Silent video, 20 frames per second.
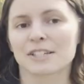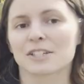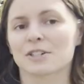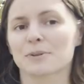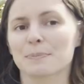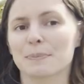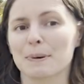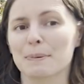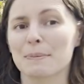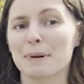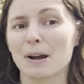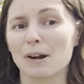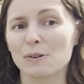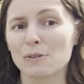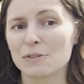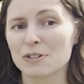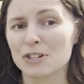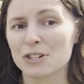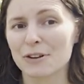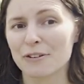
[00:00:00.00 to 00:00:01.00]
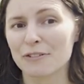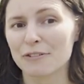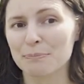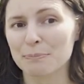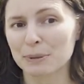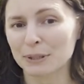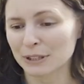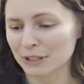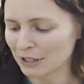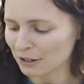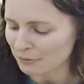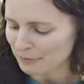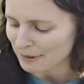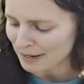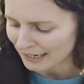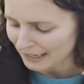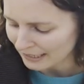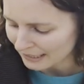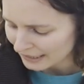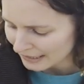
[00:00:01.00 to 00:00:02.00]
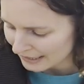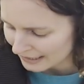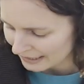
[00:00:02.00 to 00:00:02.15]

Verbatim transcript: to promote blooming.